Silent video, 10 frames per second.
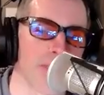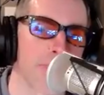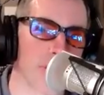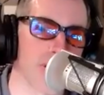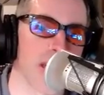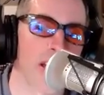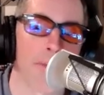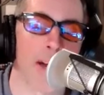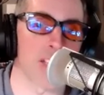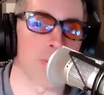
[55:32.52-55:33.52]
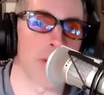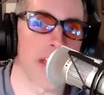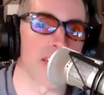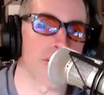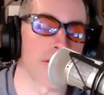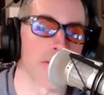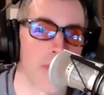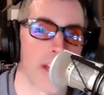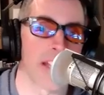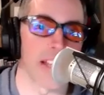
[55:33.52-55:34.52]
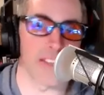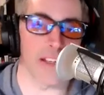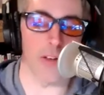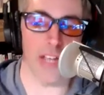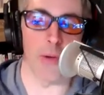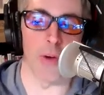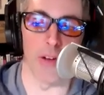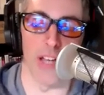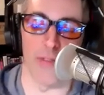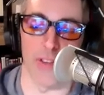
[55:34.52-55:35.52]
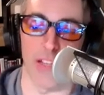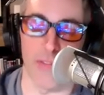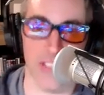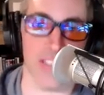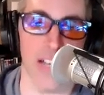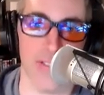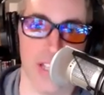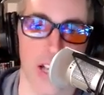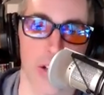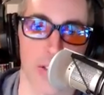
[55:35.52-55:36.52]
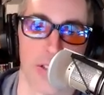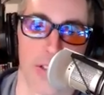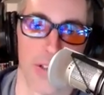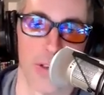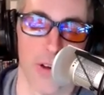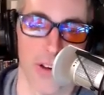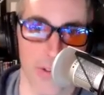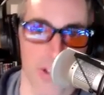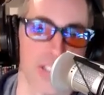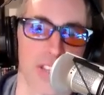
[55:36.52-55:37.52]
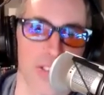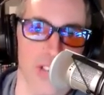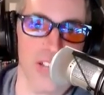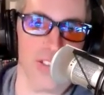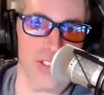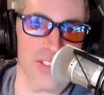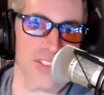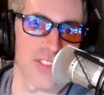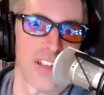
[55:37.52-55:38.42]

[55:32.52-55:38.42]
per se of possible cancer, right? Like it's like, okay, well, if you live this lifestyle, you are increasing the chances